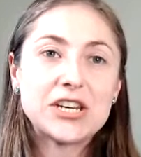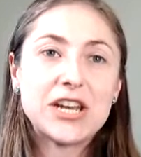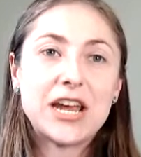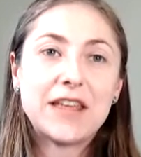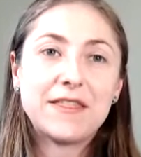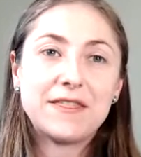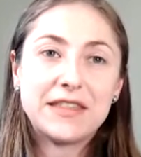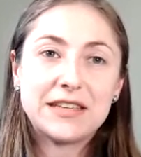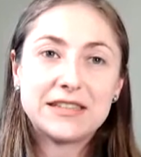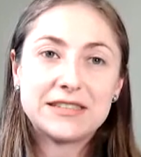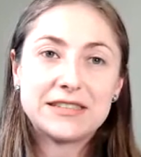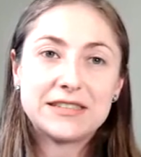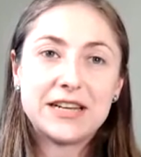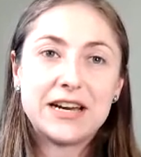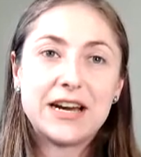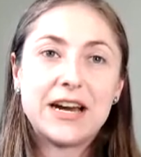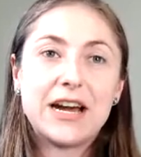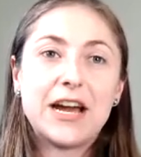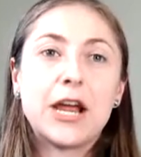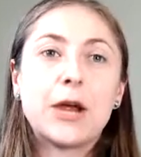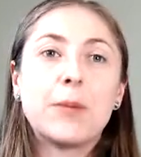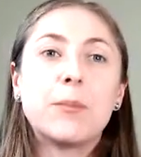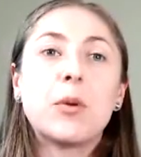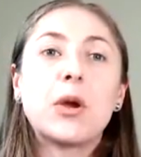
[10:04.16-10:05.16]
at this
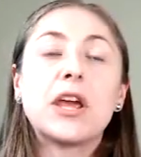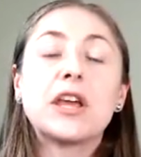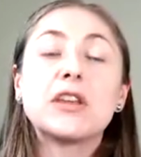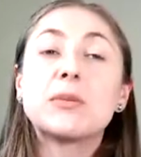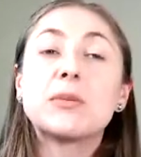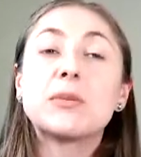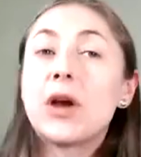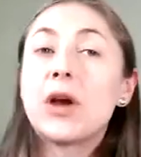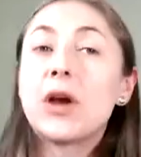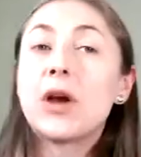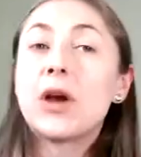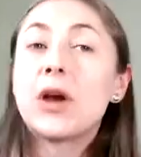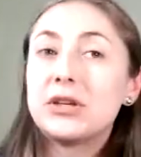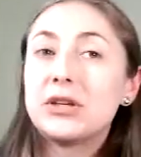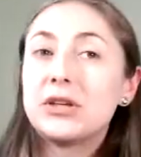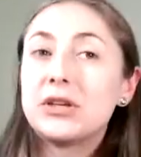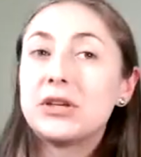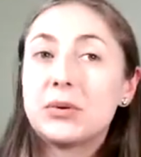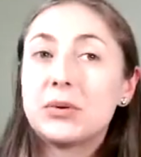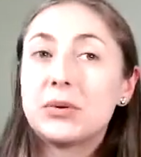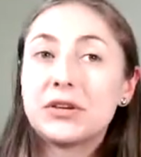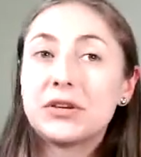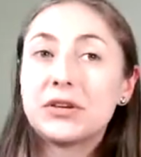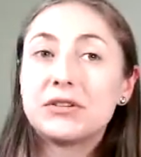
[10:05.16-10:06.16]
time, it's probably
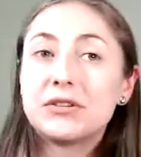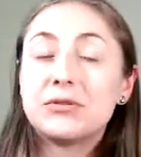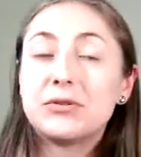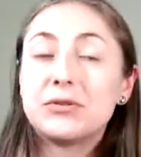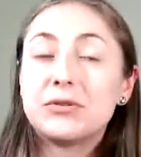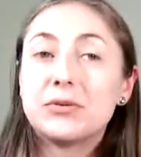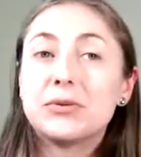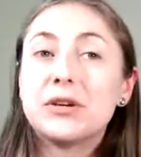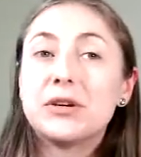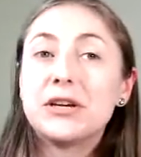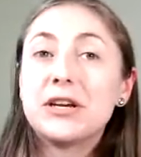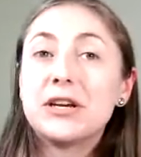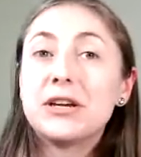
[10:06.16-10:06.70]
going to,